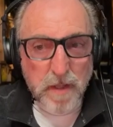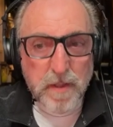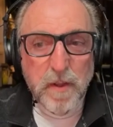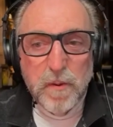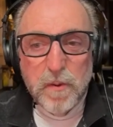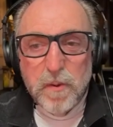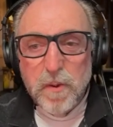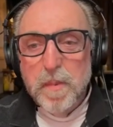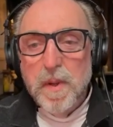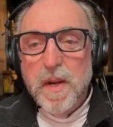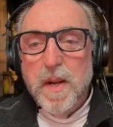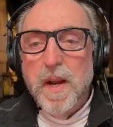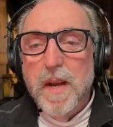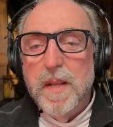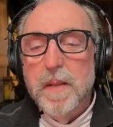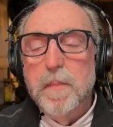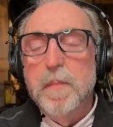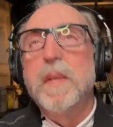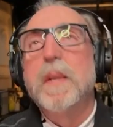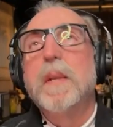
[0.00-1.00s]
the door
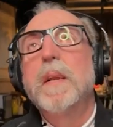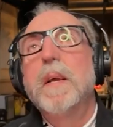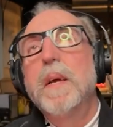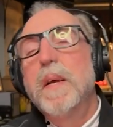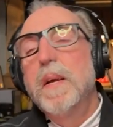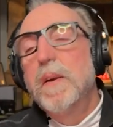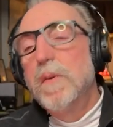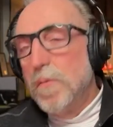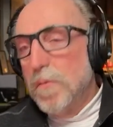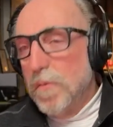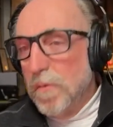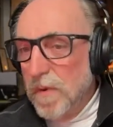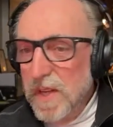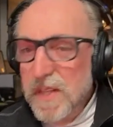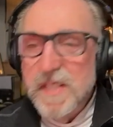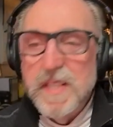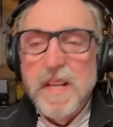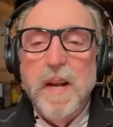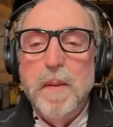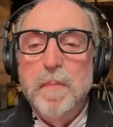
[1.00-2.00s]
behind them and
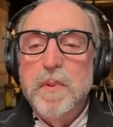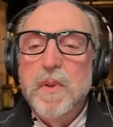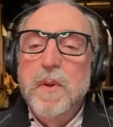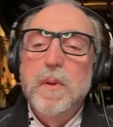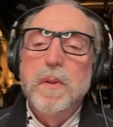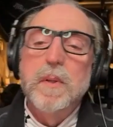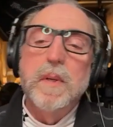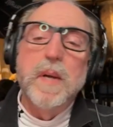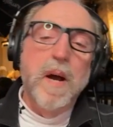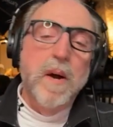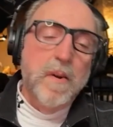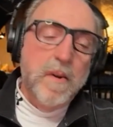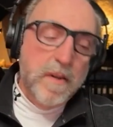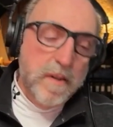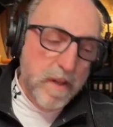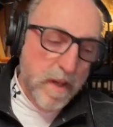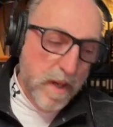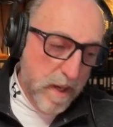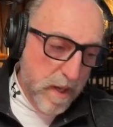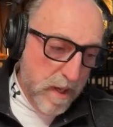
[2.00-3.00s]
reset up the whole counter.